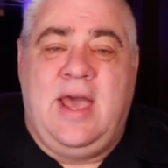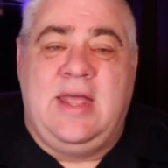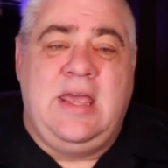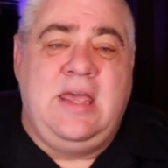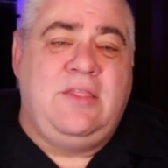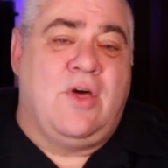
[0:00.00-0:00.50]

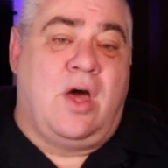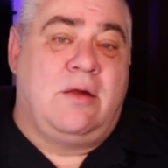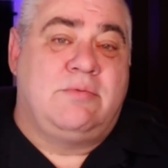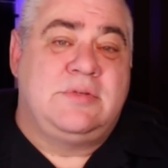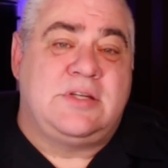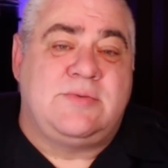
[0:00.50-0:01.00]
and he thought
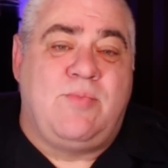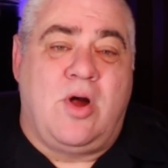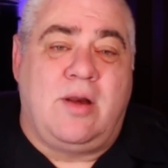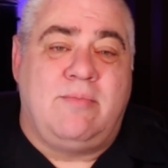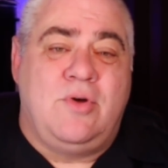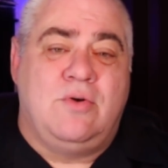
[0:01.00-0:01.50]
it was a
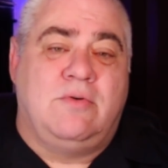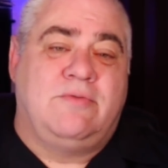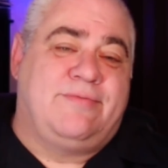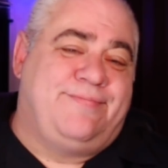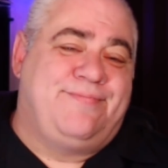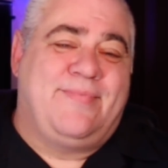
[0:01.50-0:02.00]
smart move.